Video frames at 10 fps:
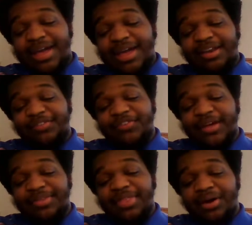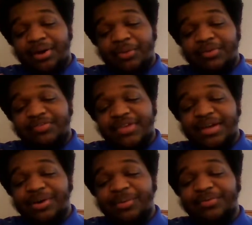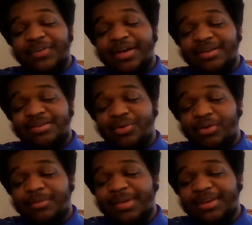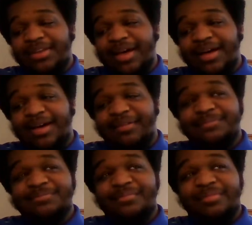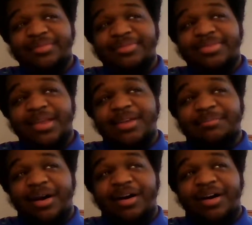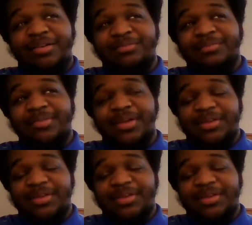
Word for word: kind of felt the whole reveal with Norman and mom,